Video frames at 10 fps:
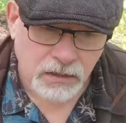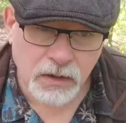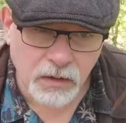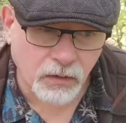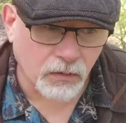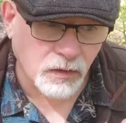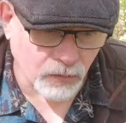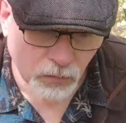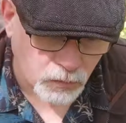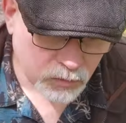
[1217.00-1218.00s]
you know,
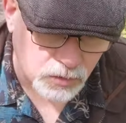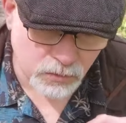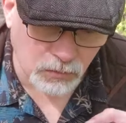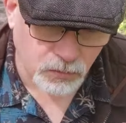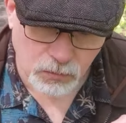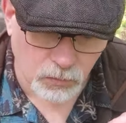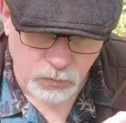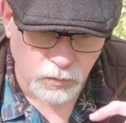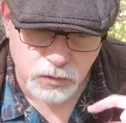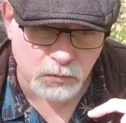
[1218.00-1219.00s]

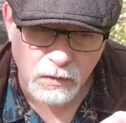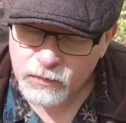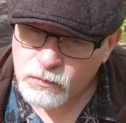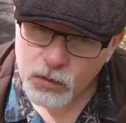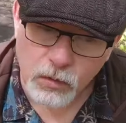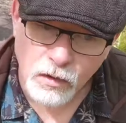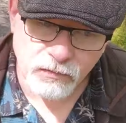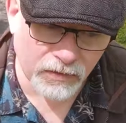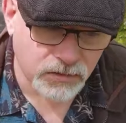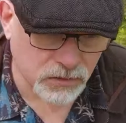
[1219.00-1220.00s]
some of them go
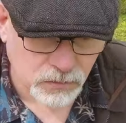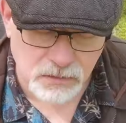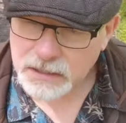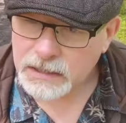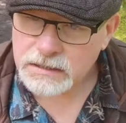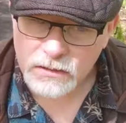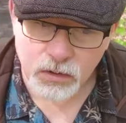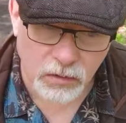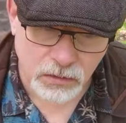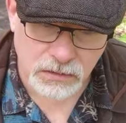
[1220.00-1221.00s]
over to the east
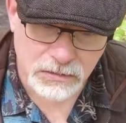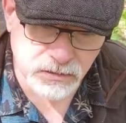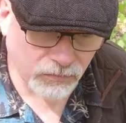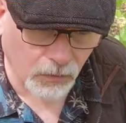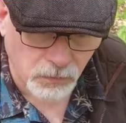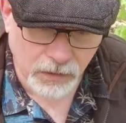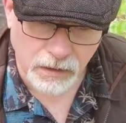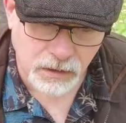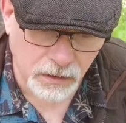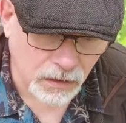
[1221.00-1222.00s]
coast from
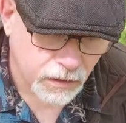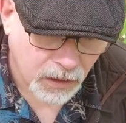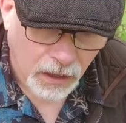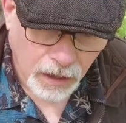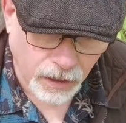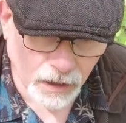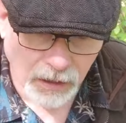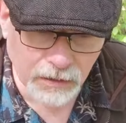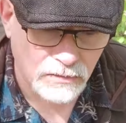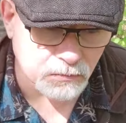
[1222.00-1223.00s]
there,
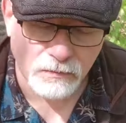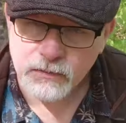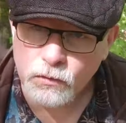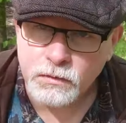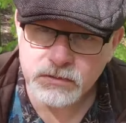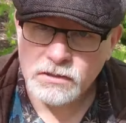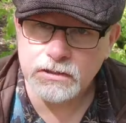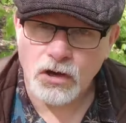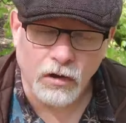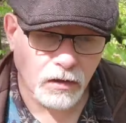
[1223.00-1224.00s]
some of them go up to
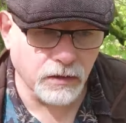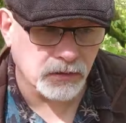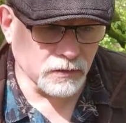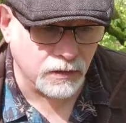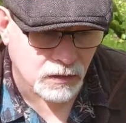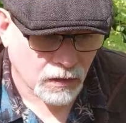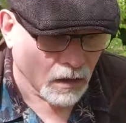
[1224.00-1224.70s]
Scotland,